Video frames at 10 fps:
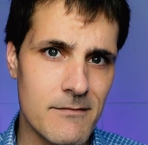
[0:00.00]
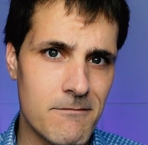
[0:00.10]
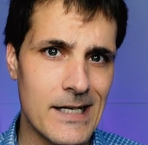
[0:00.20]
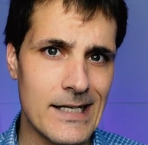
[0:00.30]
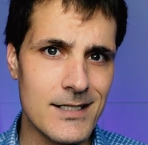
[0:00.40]
and
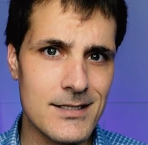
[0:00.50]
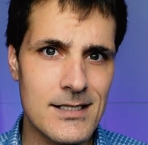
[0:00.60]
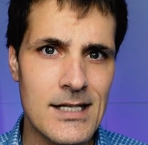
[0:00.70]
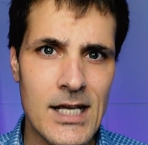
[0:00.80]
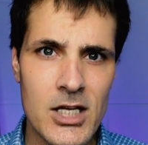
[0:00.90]

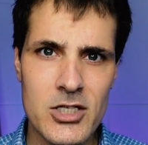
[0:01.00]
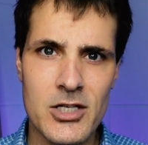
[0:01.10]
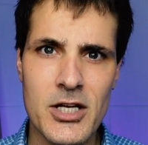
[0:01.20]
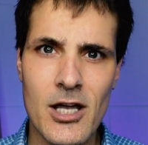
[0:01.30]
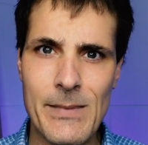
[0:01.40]
fittings. You
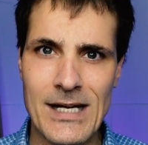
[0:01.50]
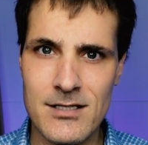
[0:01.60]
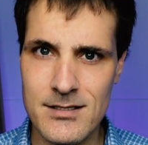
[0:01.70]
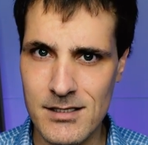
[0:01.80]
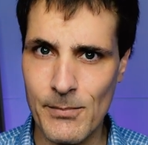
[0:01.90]
can go back
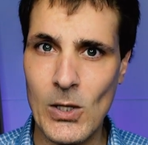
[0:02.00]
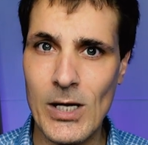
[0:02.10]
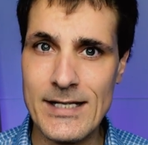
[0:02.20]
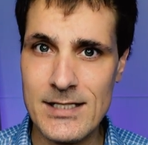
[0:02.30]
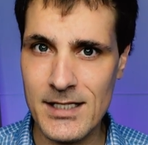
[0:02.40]
to the suppliers